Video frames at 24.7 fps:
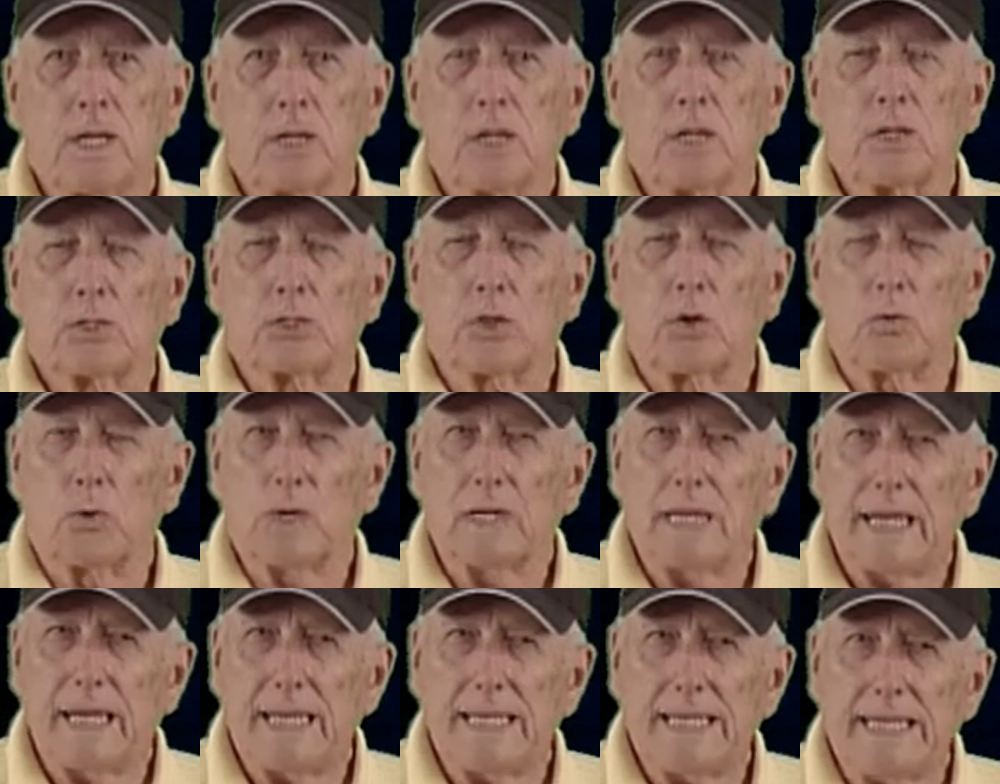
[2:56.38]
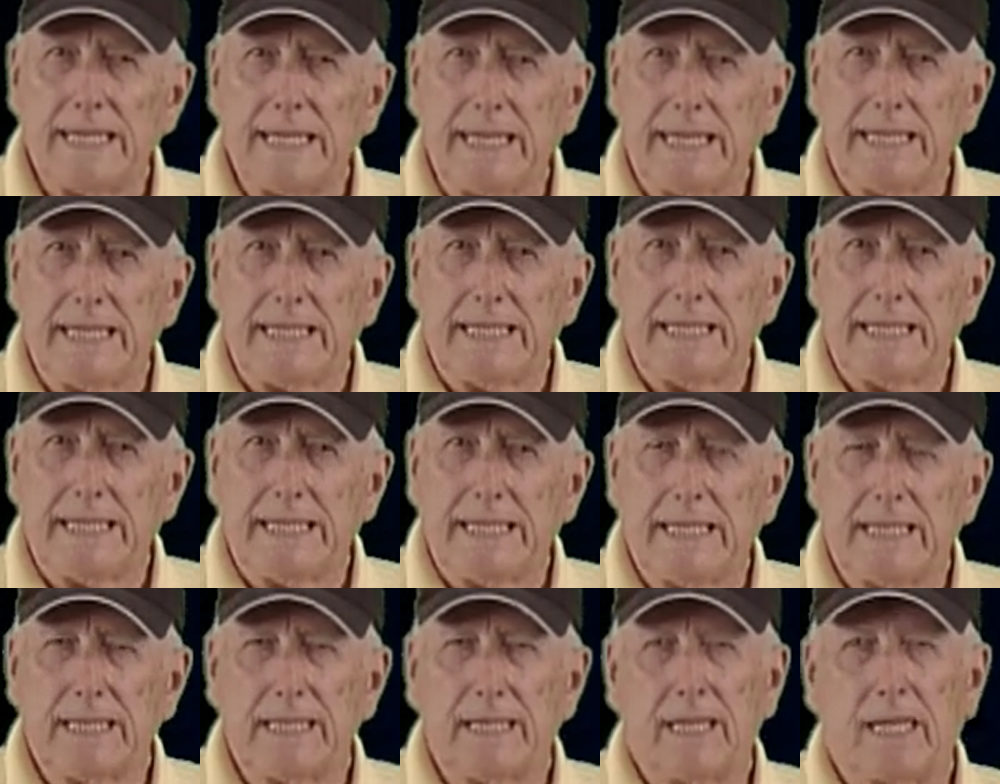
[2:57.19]
So what I did,
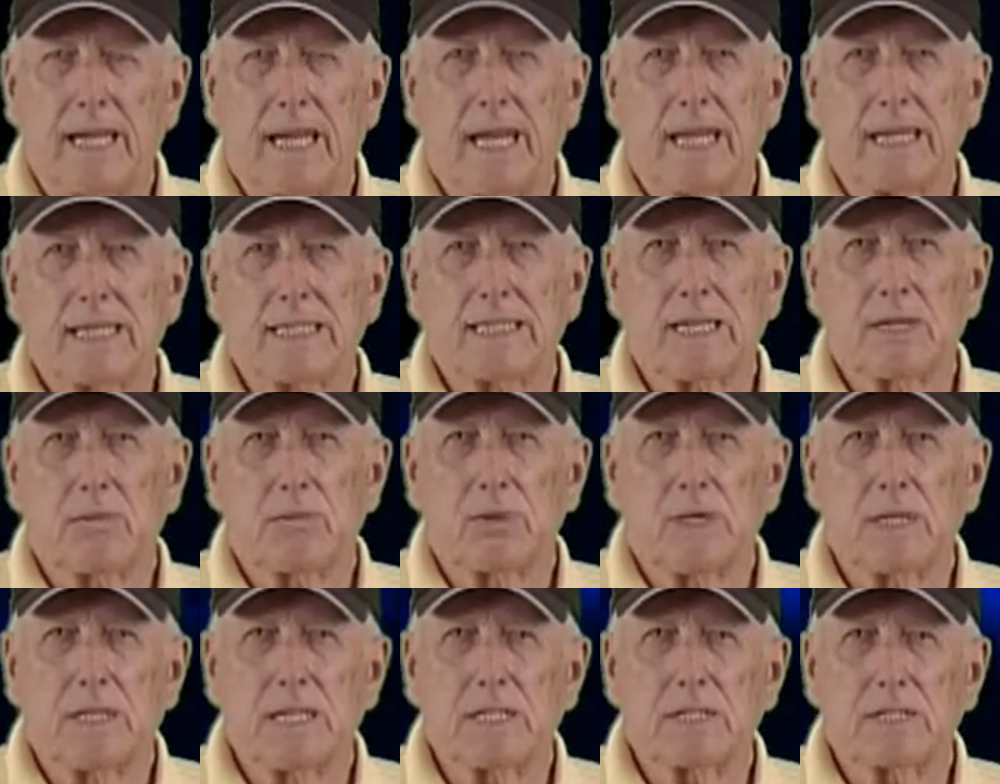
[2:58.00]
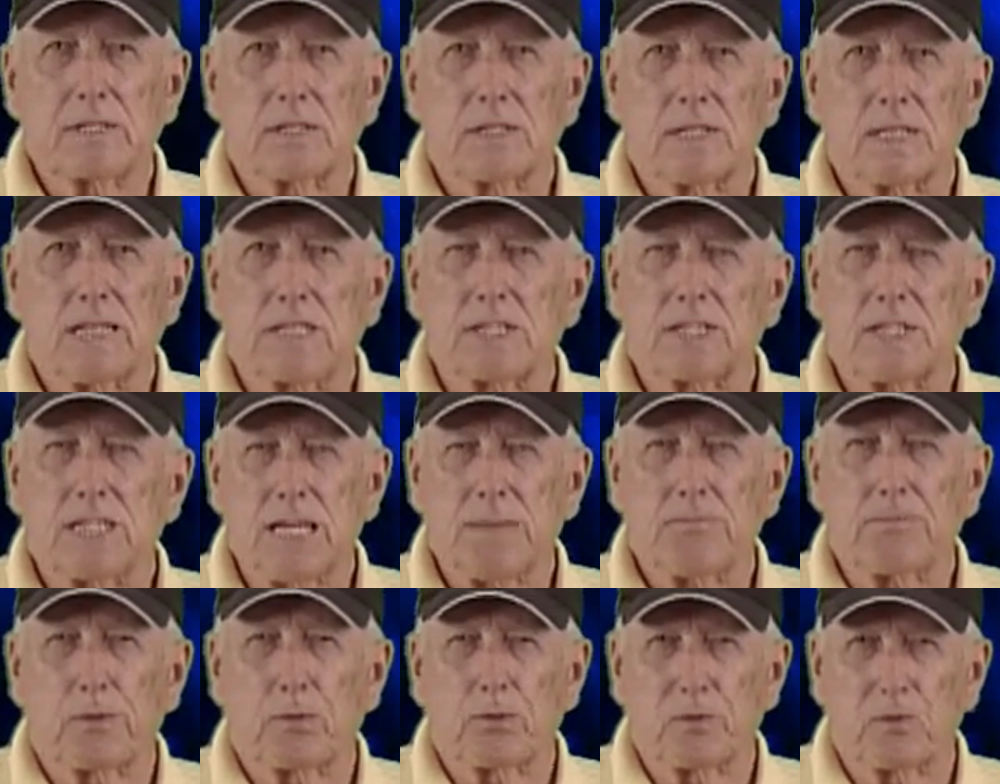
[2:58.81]
I said, well, let's
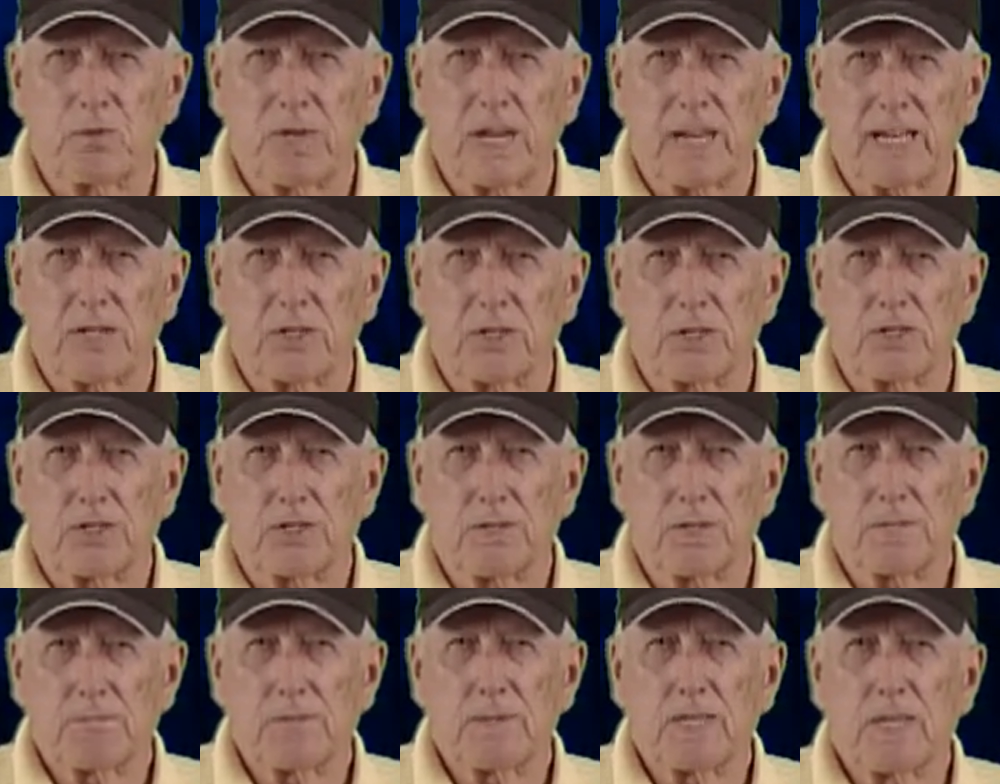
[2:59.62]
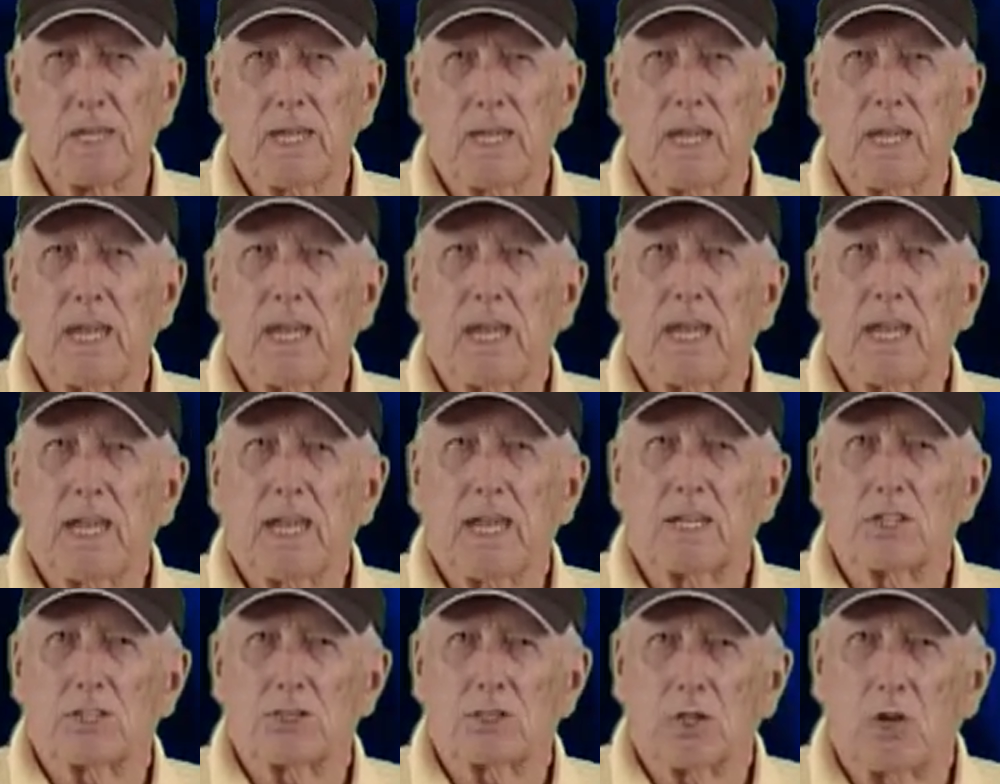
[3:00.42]
keep a record.
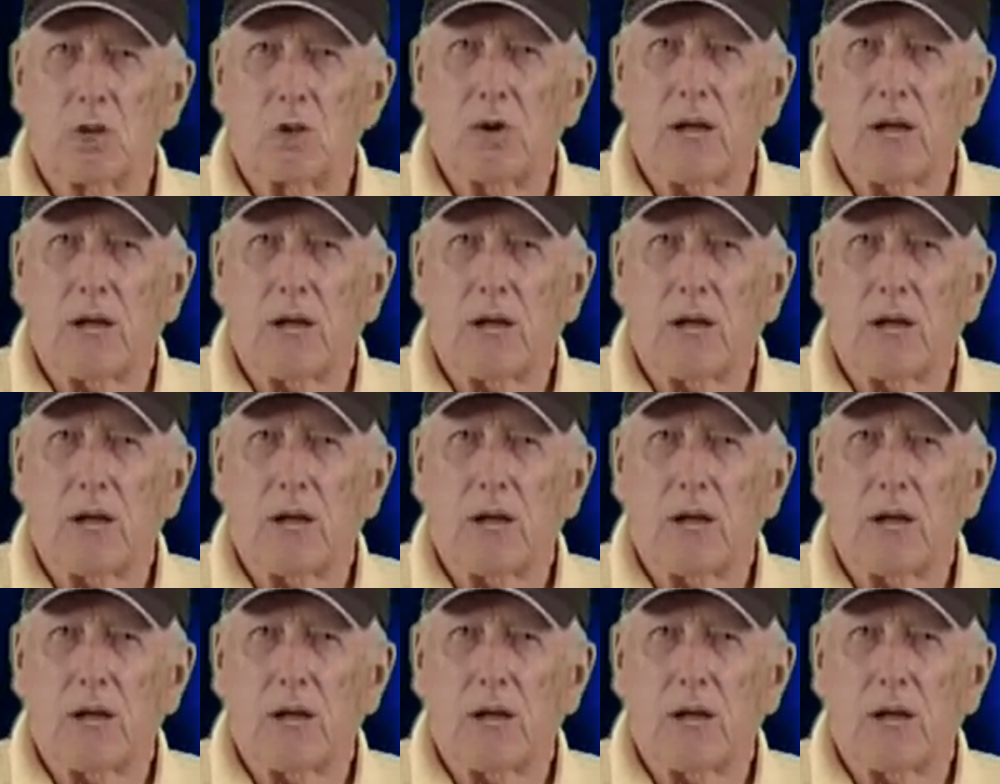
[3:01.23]
And so